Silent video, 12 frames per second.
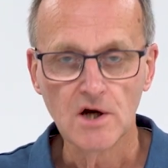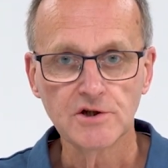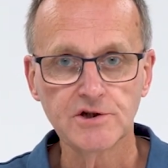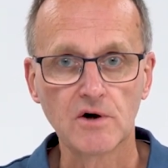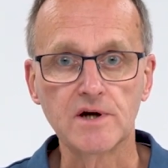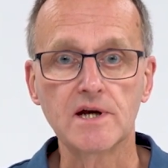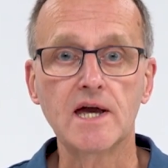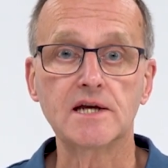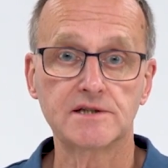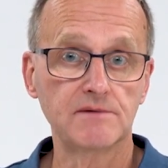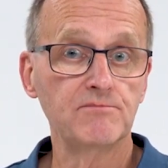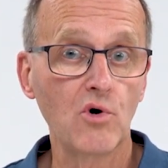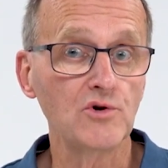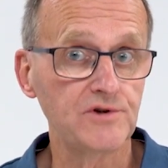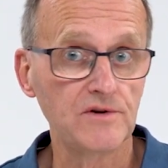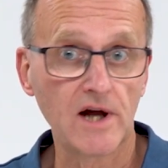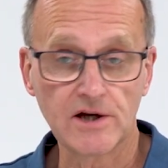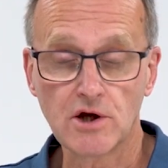So it's
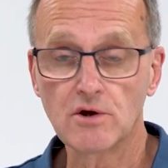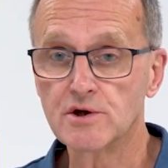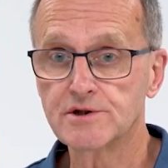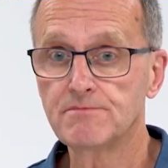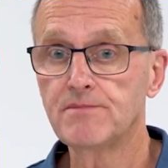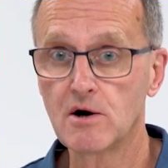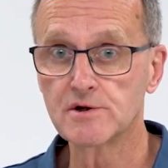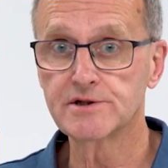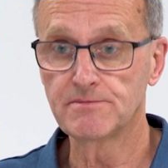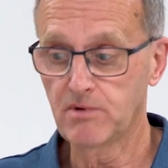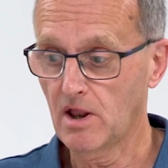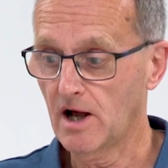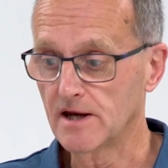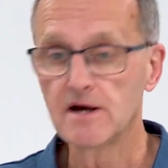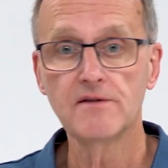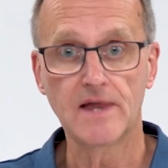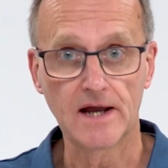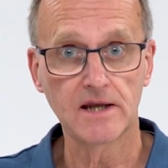important that you use a power supply
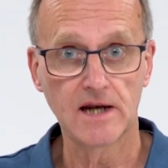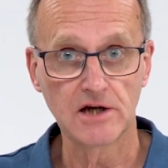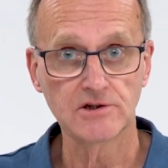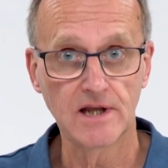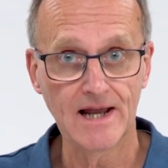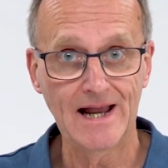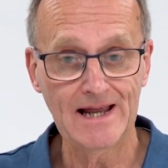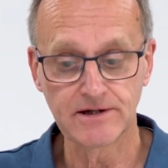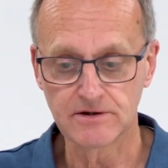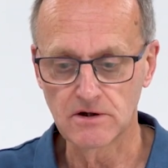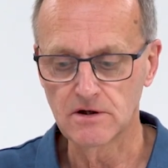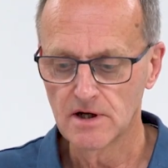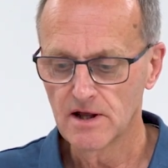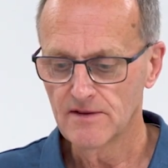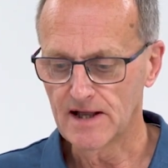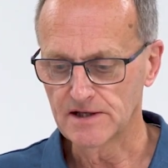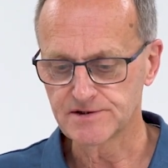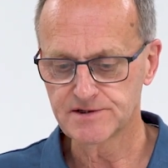that can actually handle
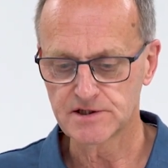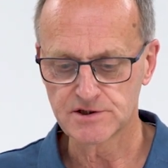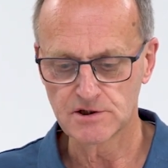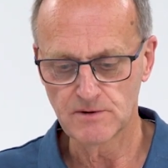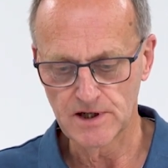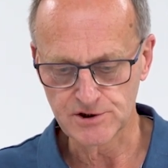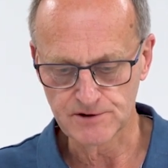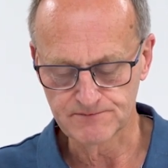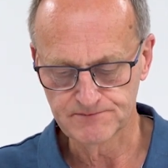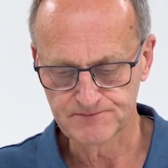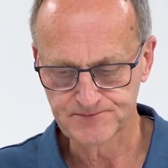that situation.